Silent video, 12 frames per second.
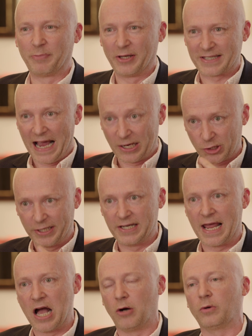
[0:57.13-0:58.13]
but actually
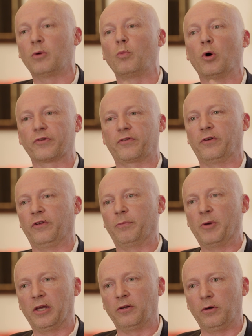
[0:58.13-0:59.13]
now Watson is
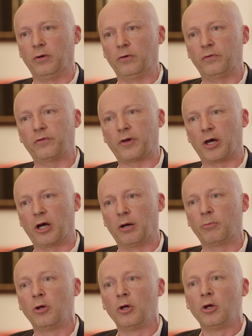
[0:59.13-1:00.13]
being used for